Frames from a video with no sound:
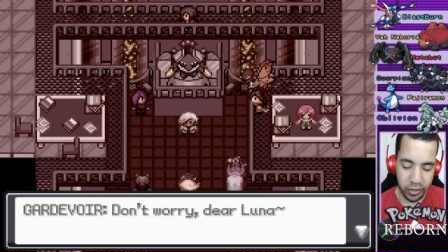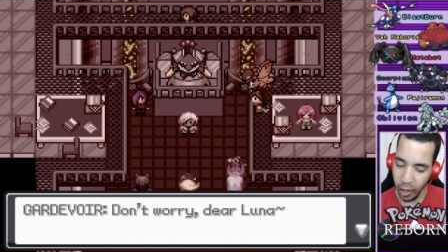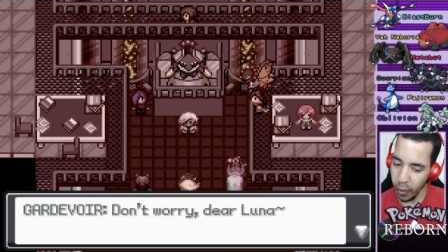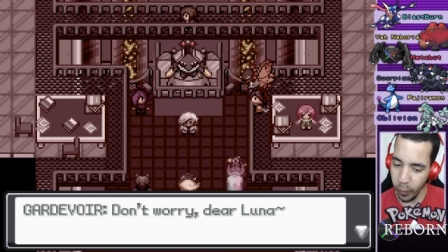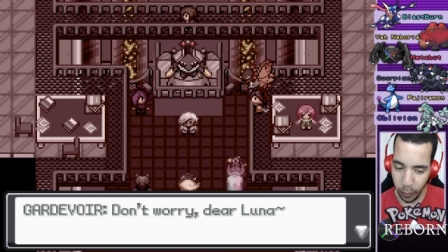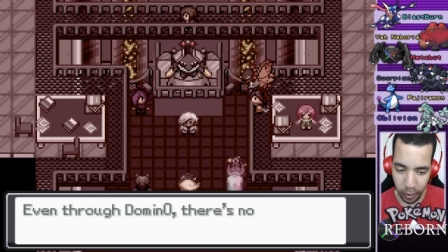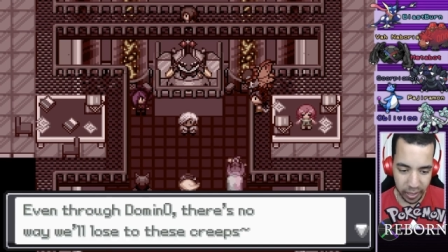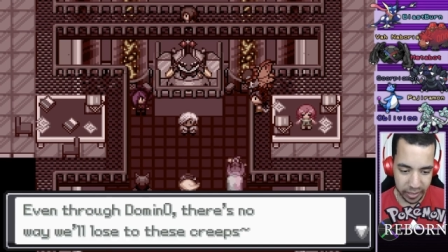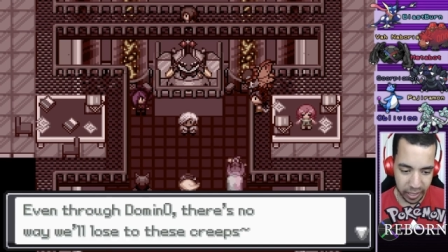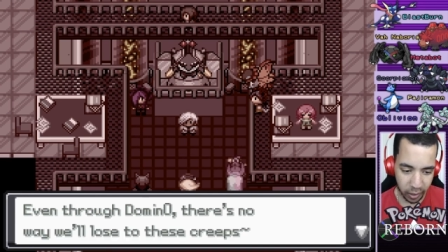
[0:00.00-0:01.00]
Don't
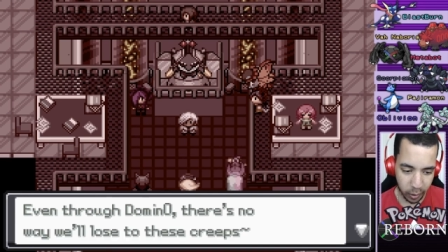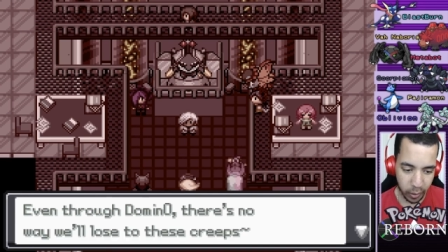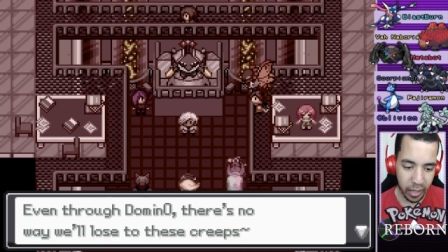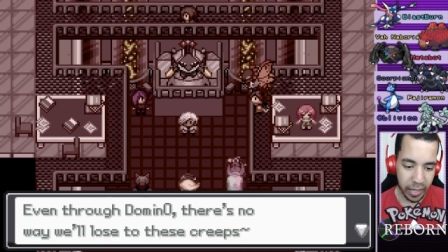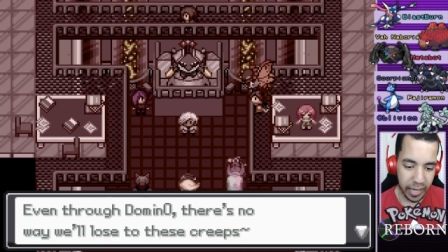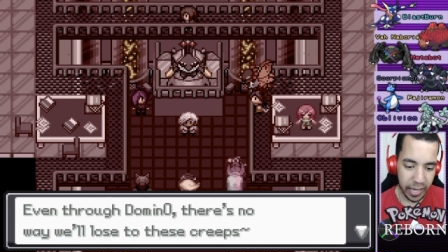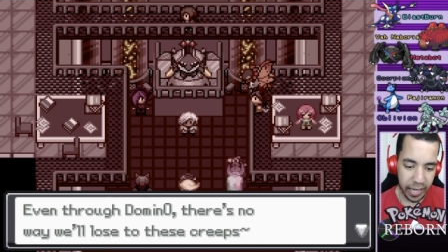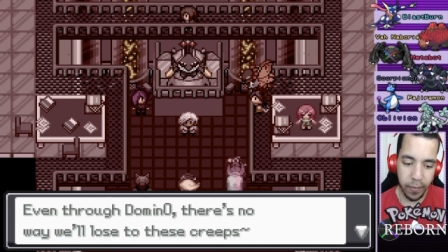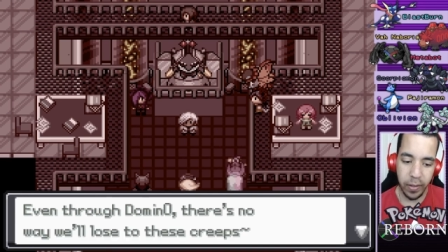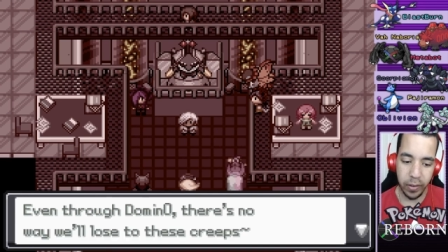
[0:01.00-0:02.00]
worry, dear Luna.
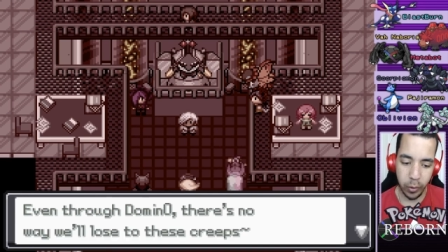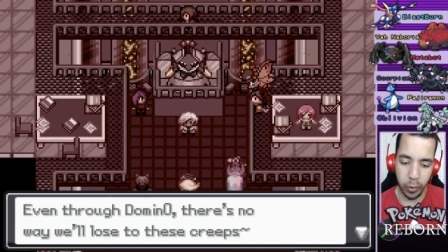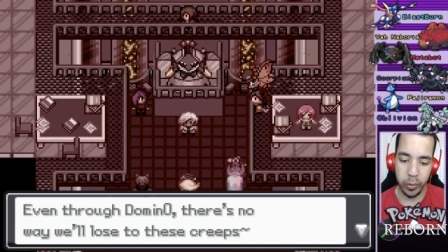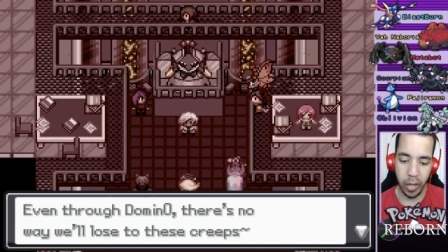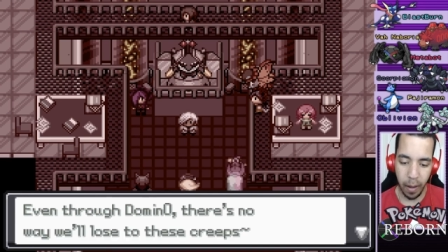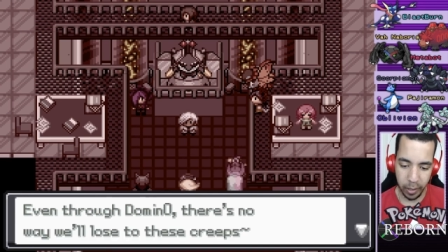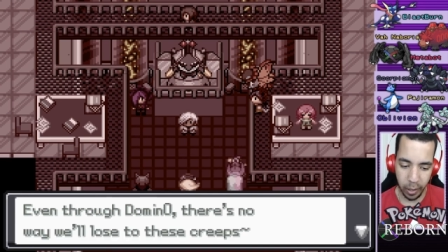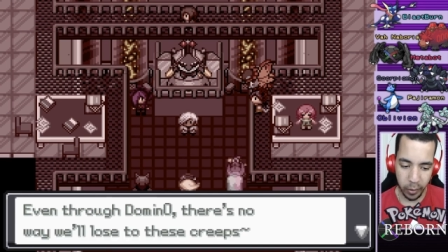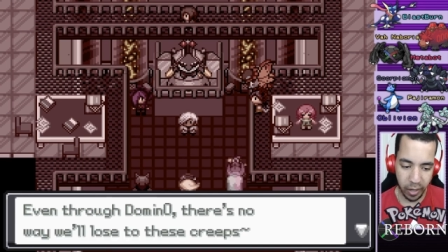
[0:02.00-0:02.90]
Even through Domino,